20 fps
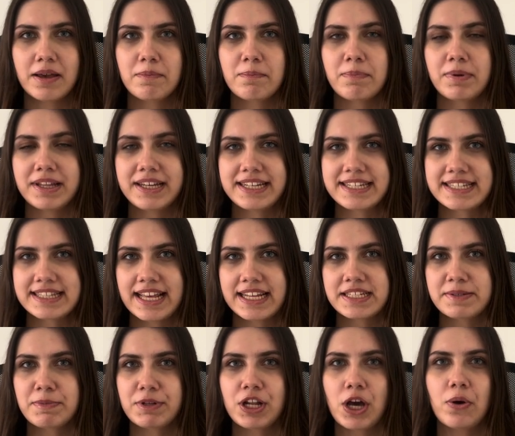Please
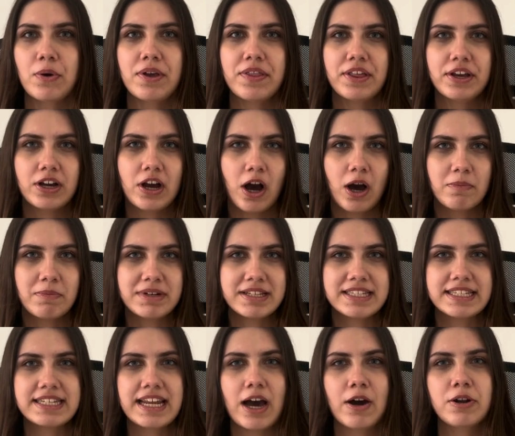let me know in the
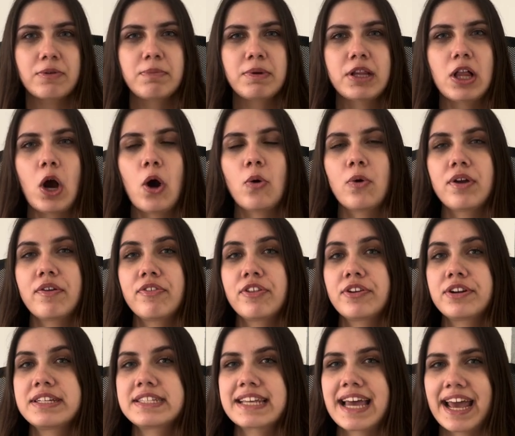comments down below if there
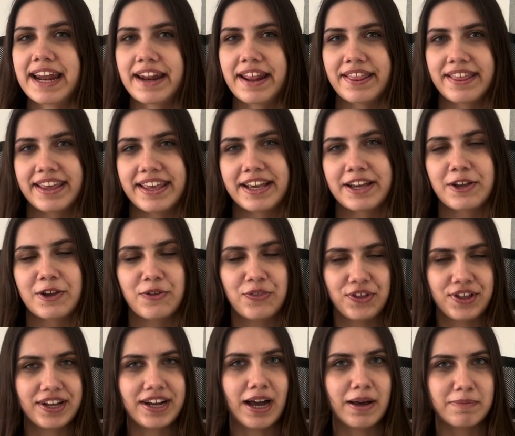is anything you
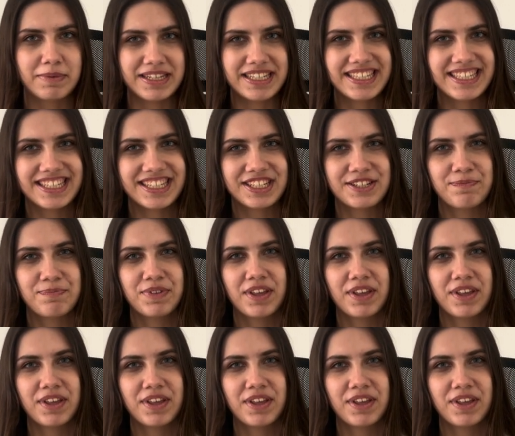think I missed